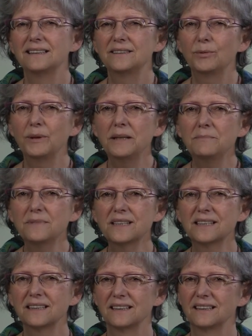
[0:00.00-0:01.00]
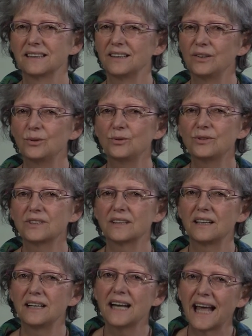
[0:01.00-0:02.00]
Dreams use
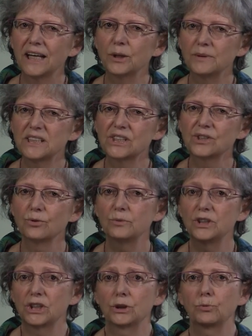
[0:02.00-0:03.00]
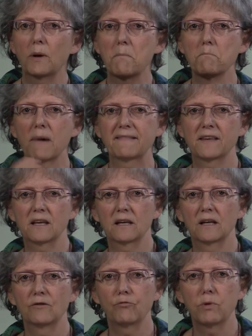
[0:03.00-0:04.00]
a language which is dramatic
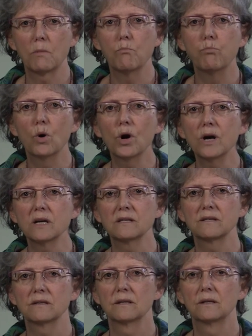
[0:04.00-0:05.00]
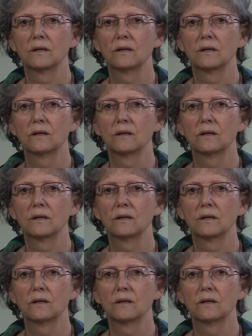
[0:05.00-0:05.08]
and flamboyant.